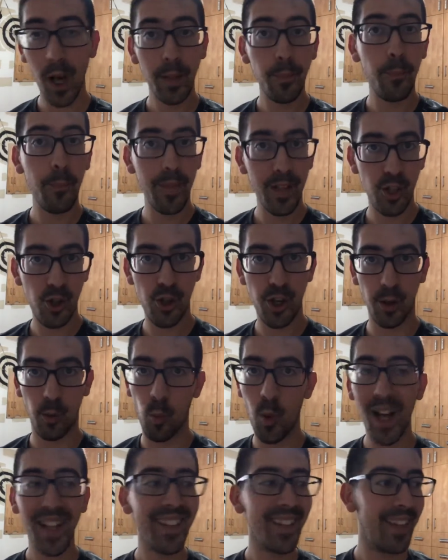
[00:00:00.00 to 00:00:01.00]
mission,
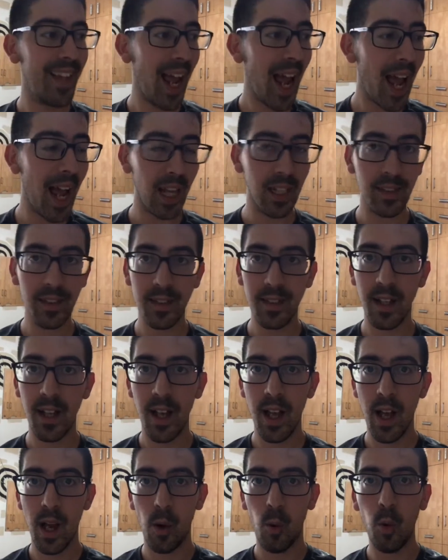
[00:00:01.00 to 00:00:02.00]
what task
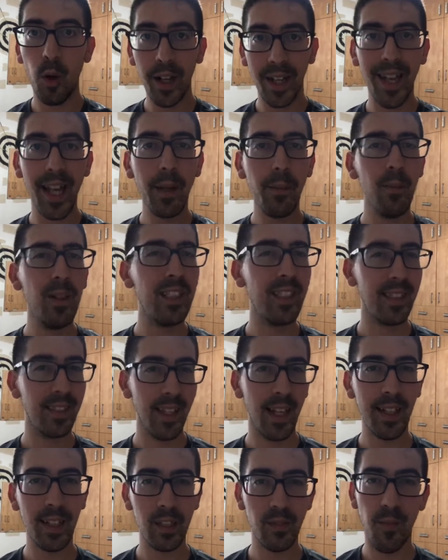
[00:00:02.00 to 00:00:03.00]
will get me
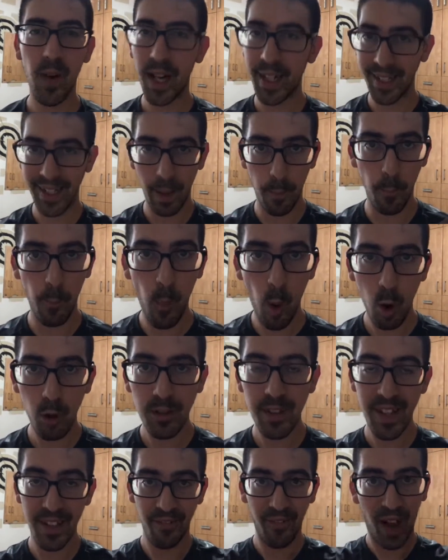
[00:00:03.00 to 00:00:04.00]
satisfied the
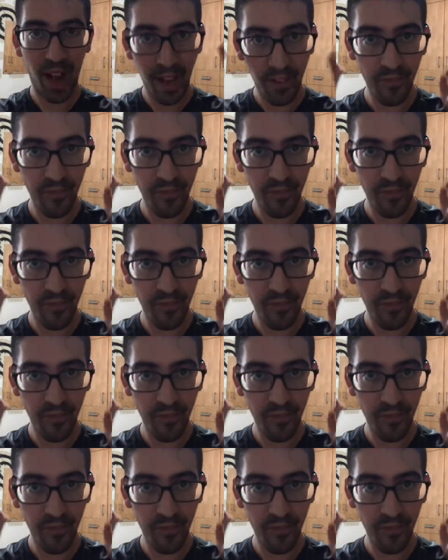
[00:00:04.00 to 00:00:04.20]
most if I